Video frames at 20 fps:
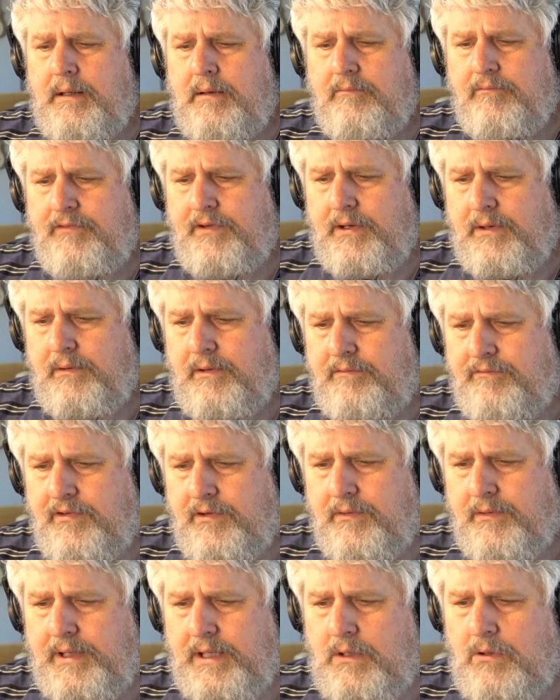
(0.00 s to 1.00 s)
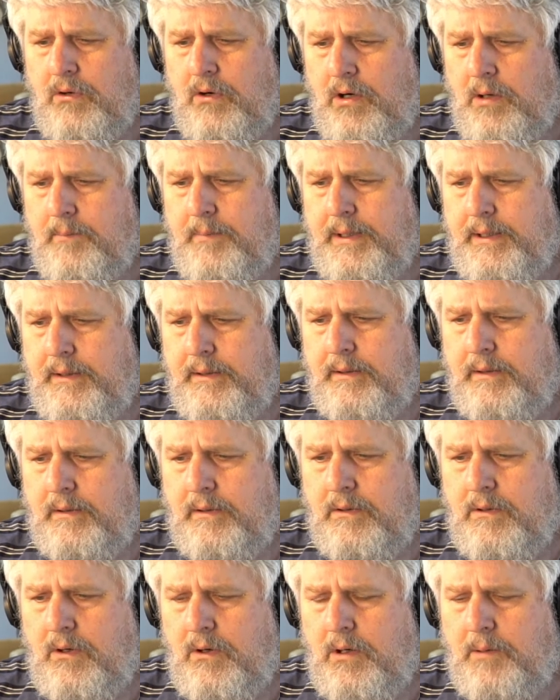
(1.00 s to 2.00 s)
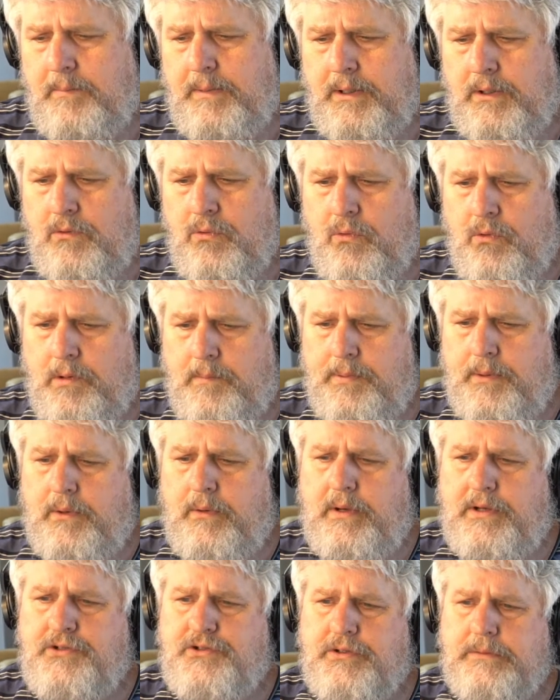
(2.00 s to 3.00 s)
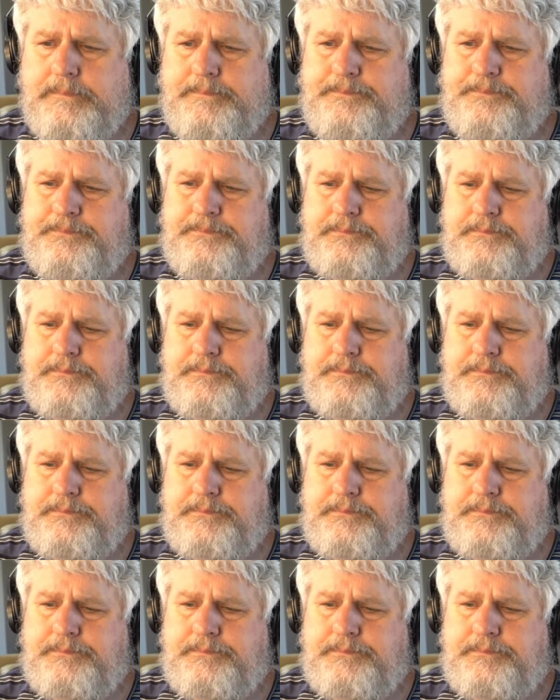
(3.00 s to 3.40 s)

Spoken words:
A very common chord progression.